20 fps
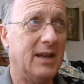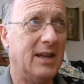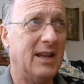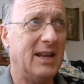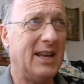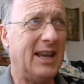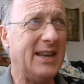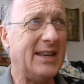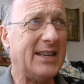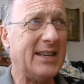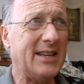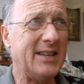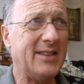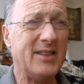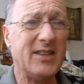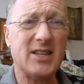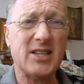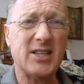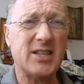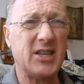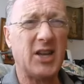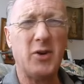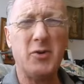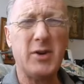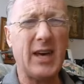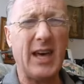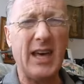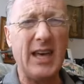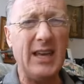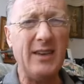Lady in the Snow
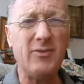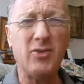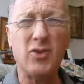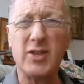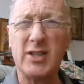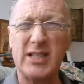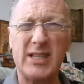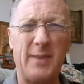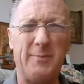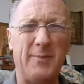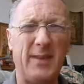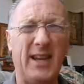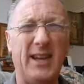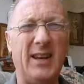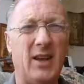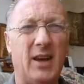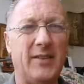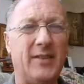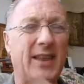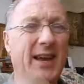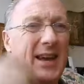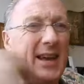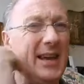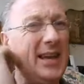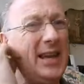Cave or something like that.